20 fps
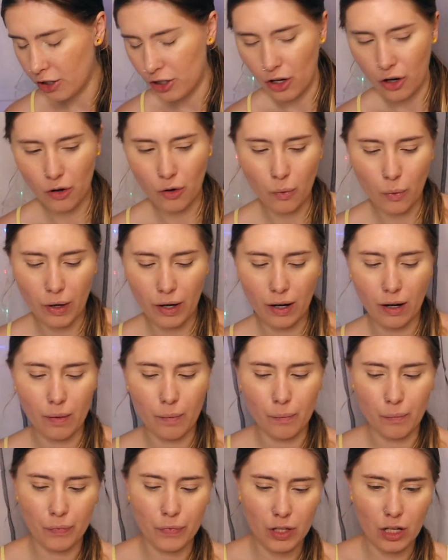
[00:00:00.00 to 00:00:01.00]
joke where,
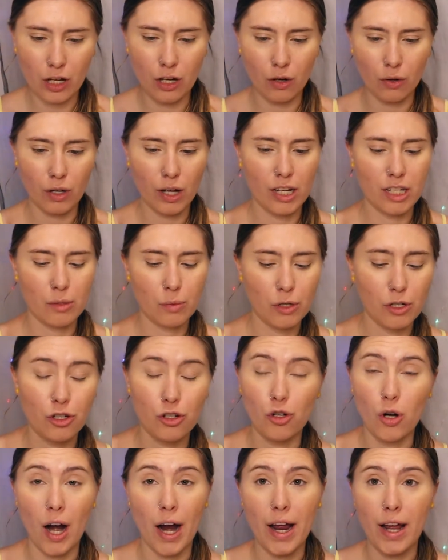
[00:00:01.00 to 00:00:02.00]
you know, customers
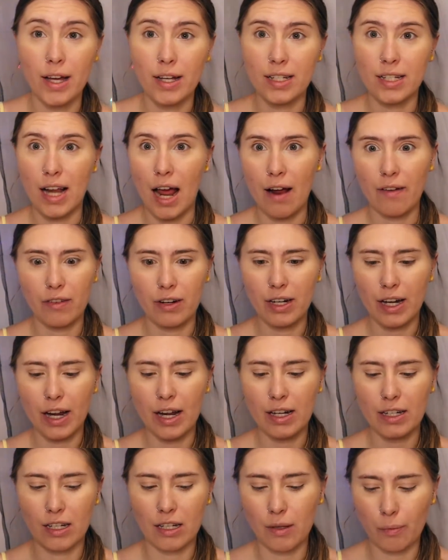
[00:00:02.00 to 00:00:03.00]
try us every day
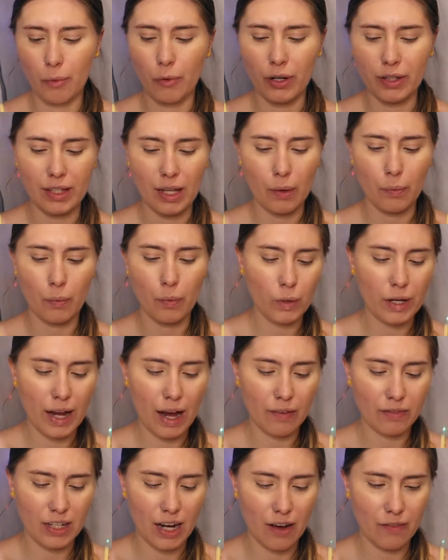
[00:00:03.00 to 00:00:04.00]
to the point that we
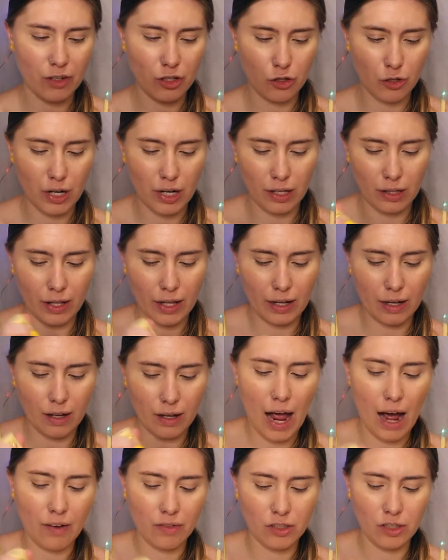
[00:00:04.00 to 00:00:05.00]
have to have a drink like
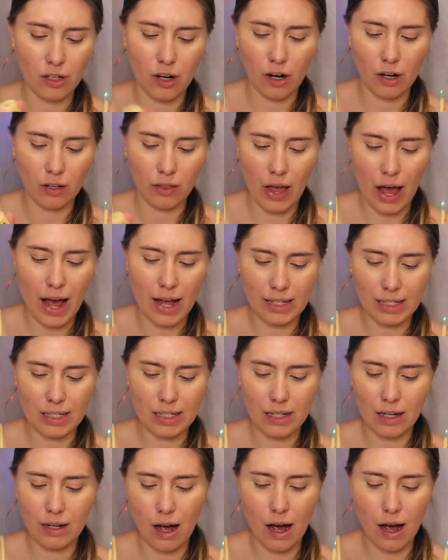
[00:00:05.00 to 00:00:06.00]
after our
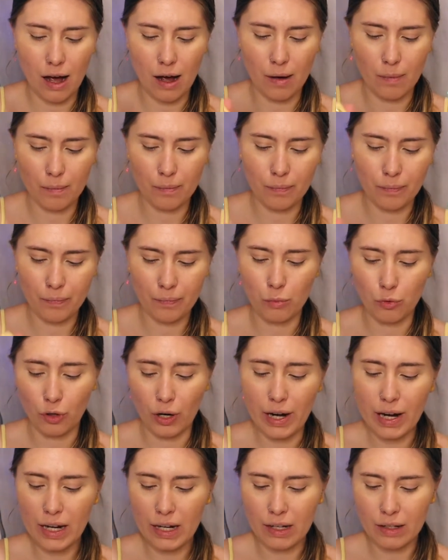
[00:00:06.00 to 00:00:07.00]
last
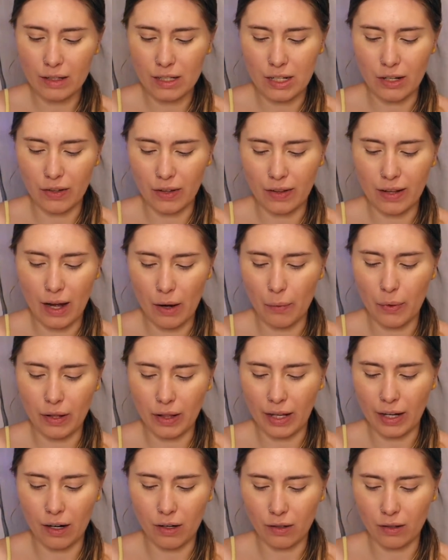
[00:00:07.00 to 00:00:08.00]
break. So then that way,
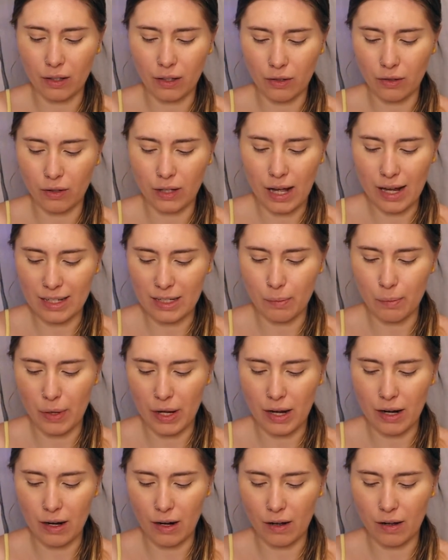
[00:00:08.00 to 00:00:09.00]
like our little last
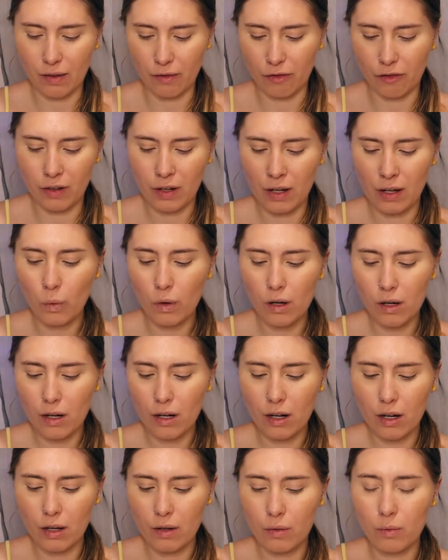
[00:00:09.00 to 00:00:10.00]
bit of
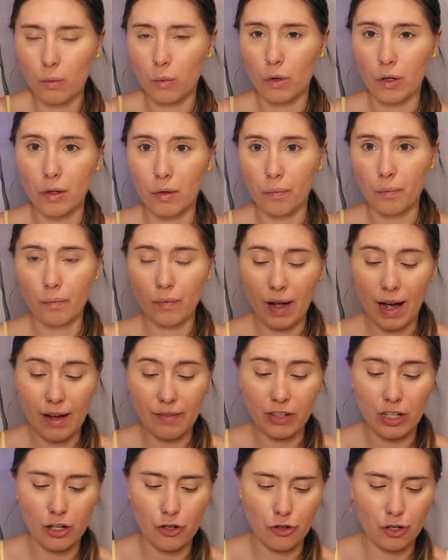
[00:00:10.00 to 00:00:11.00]
work, we're
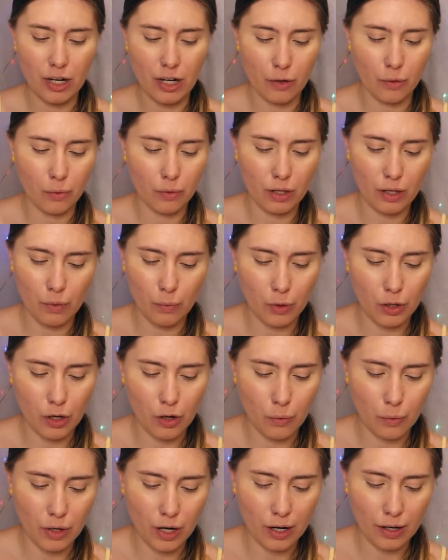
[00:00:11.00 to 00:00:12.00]
having a drink, and we know
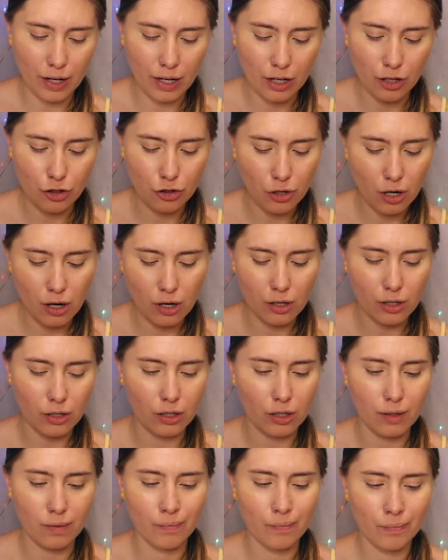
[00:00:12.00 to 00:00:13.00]
we're not getting drunk
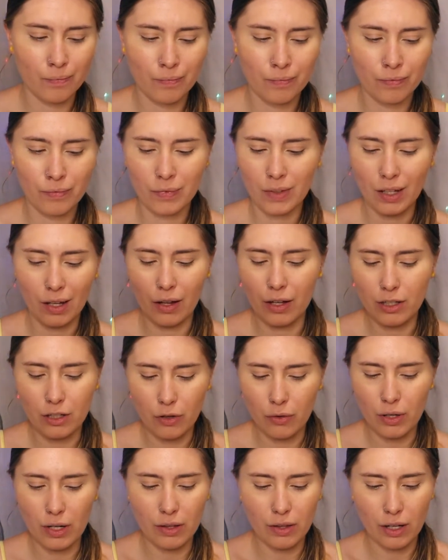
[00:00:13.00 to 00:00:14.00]
or like do
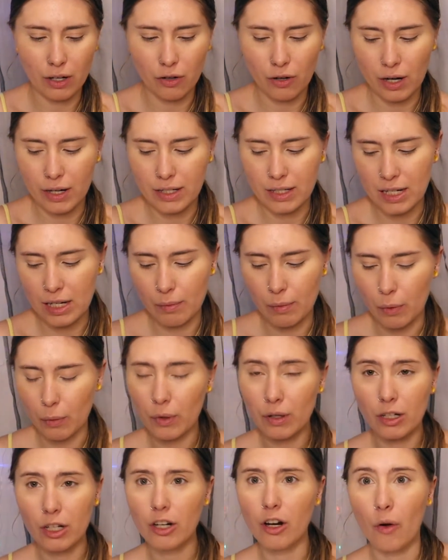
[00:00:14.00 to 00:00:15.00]
anything crazy, but we're,
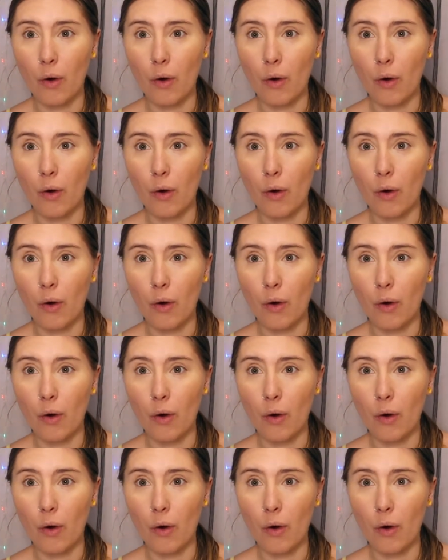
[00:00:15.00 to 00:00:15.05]
you know,